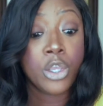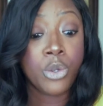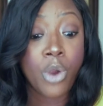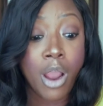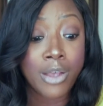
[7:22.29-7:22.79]

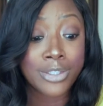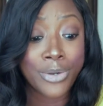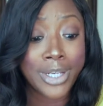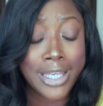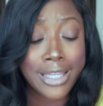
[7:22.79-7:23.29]
You are also
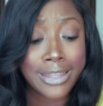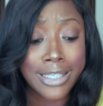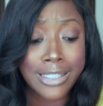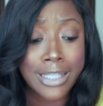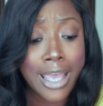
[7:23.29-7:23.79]
going to get
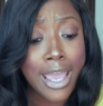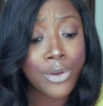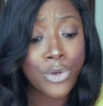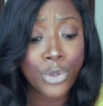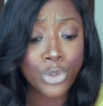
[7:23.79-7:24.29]
this
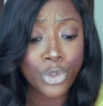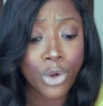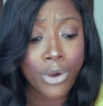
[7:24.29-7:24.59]
Neutral